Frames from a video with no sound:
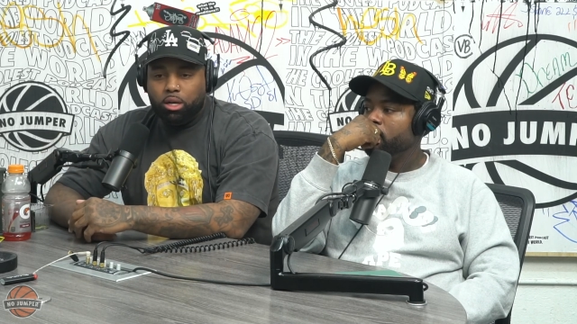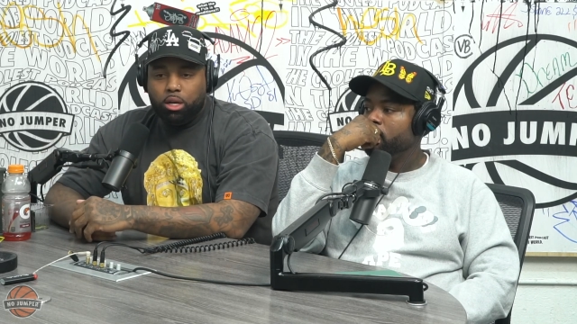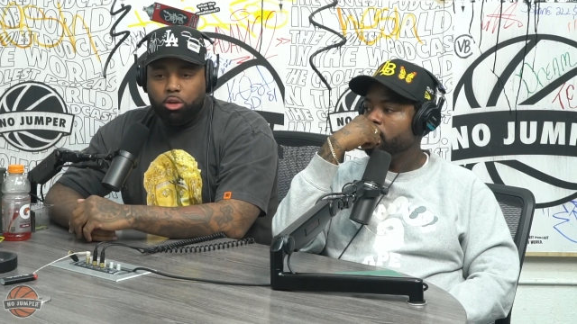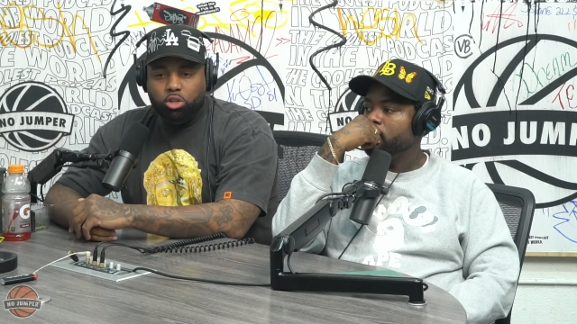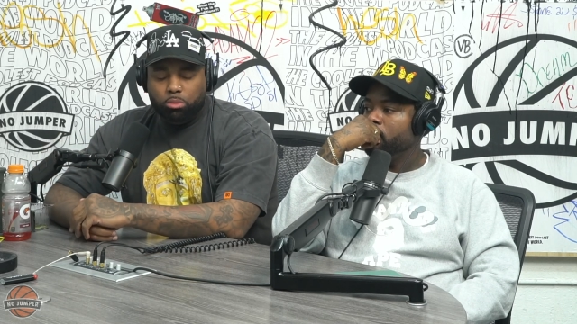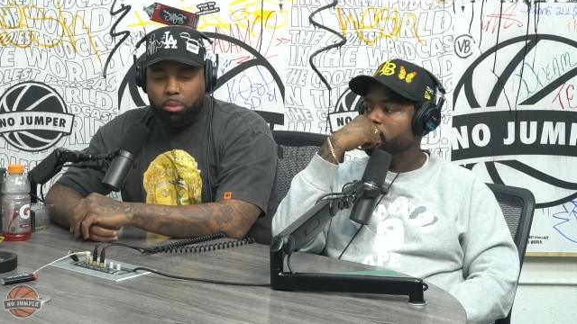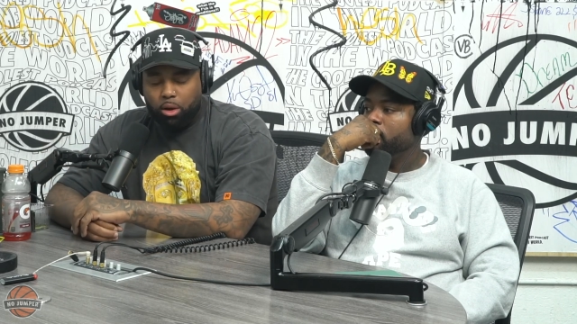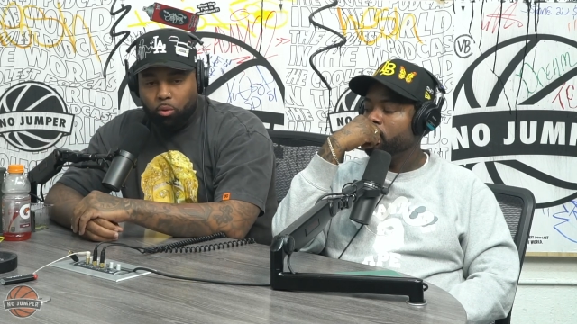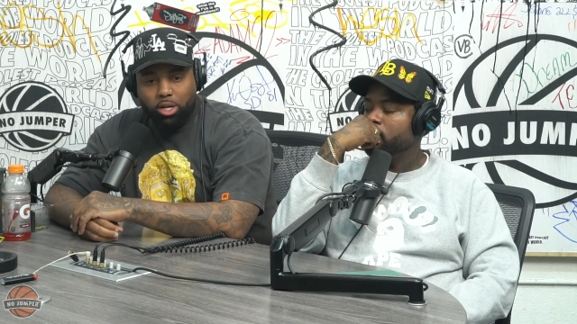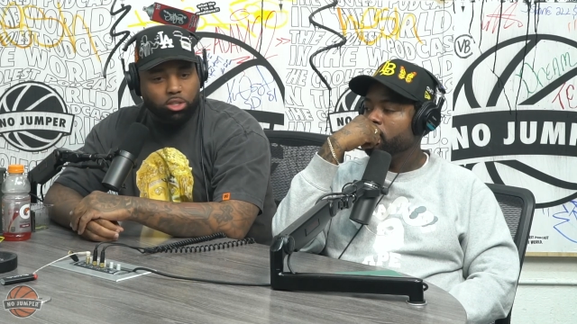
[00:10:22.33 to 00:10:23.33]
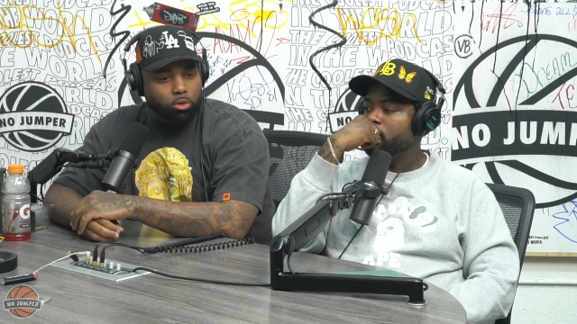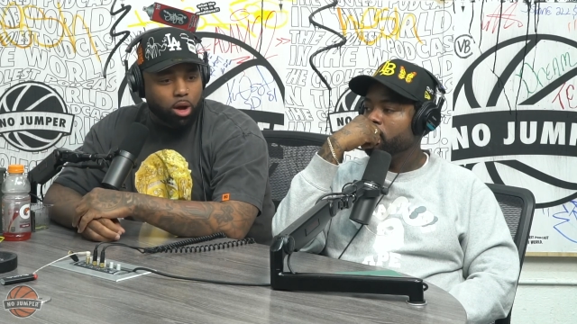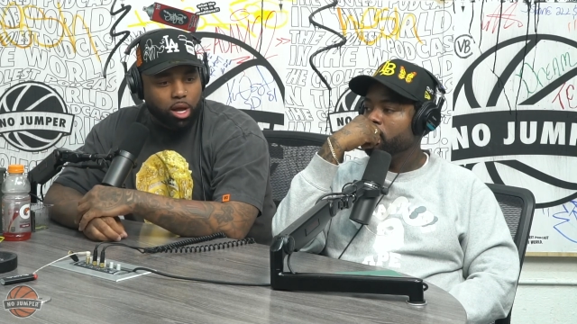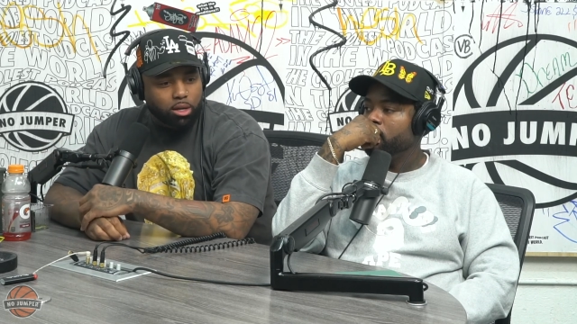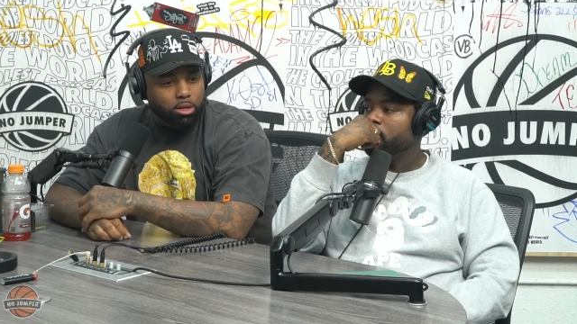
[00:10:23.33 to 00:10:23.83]
Speaker 1: you should make a restaurant,
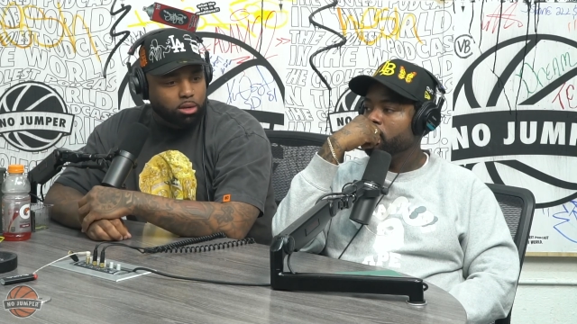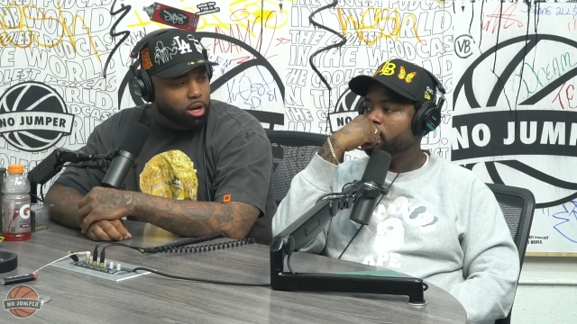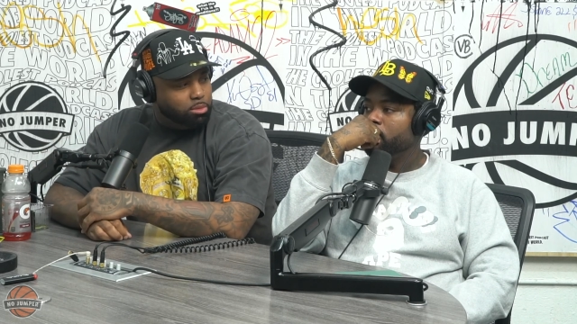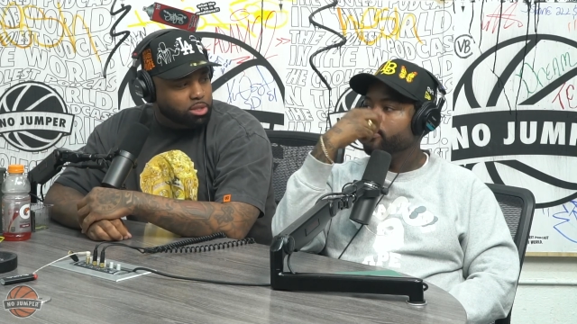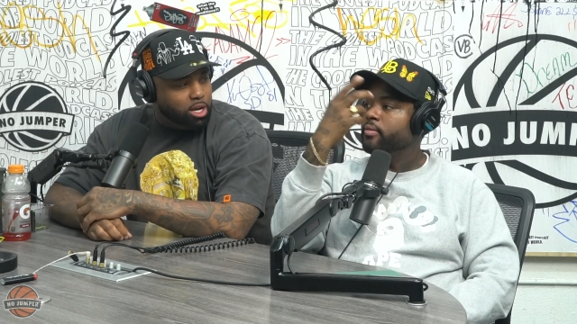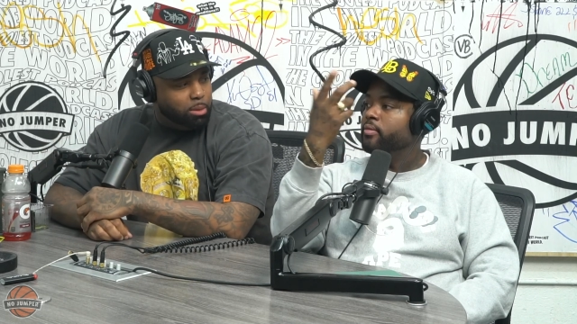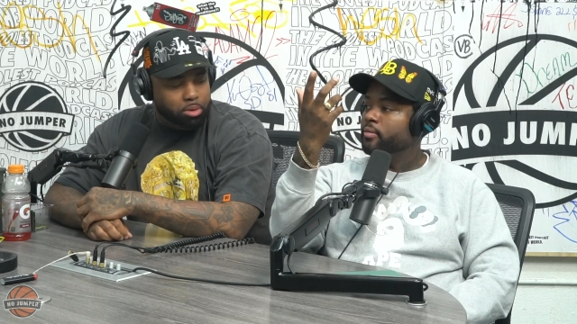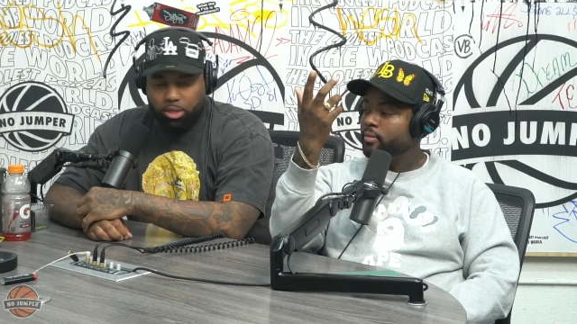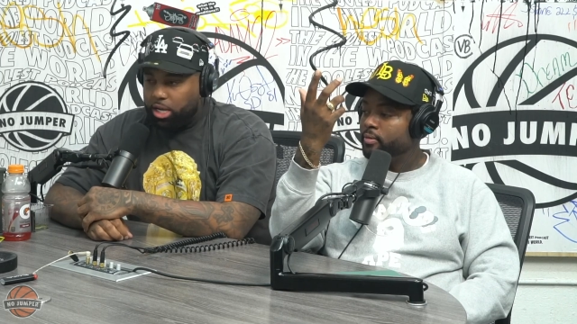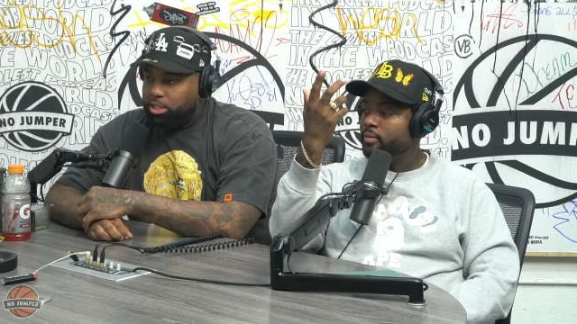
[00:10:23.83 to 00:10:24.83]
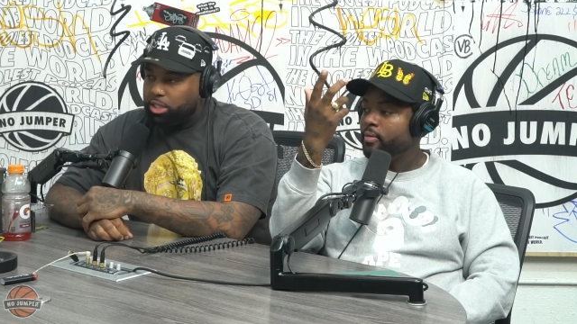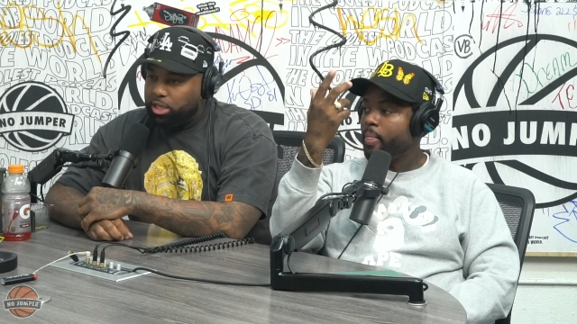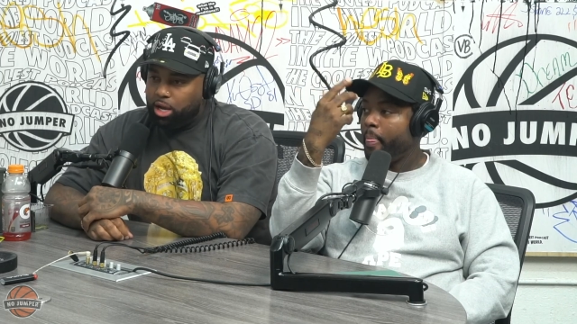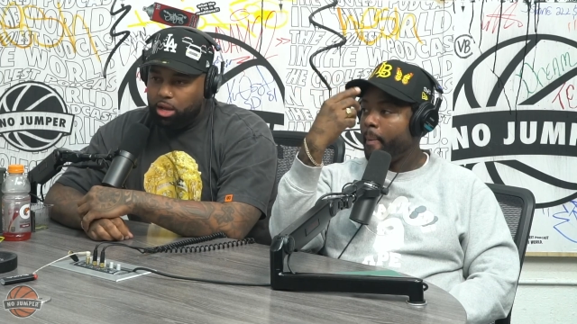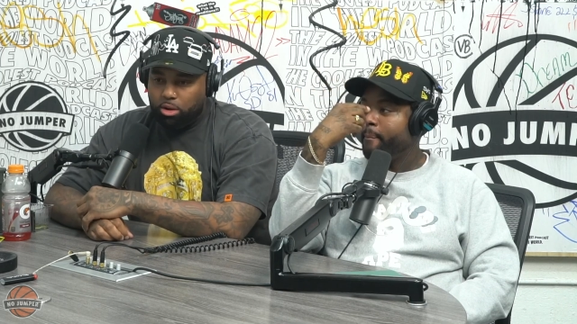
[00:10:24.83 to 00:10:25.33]
you know what I'm saying? Put that shit
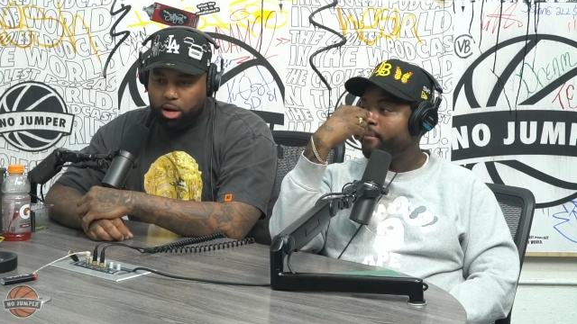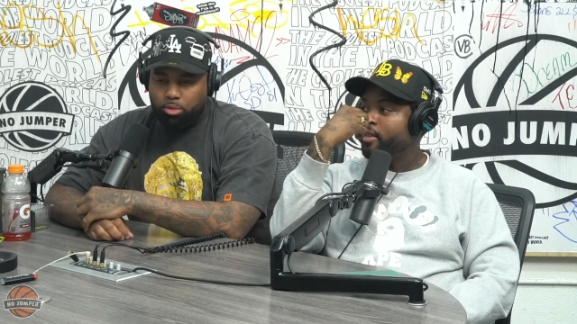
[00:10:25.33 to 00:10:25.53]
together. And Compton I was